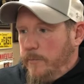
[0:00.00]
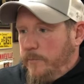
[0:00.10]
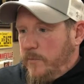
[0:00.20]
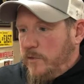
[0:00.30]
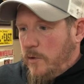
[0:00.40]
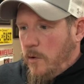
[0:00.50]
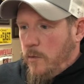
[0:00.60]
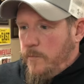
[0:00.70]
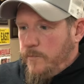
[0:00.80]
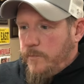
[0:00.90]

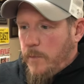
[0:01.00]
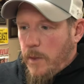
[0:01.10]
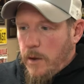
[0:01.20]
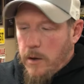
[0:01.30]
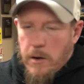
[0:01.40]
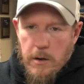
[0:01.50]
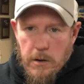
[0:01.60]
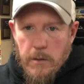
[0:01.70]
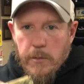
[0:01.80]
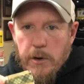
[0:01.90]
So
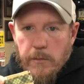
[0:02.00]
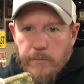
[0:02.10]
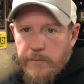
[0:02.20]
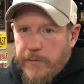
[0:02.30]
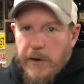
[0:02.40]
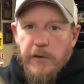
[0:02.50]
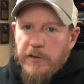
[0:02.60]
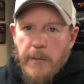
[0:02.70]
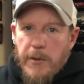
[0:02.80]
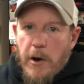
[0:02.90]
I'm going to figure
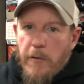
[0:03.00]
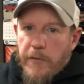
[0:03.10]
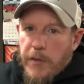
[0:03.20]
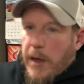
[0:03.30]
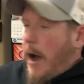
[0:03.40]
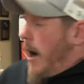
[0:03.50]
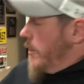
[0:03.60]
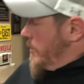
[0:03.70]
something out for that.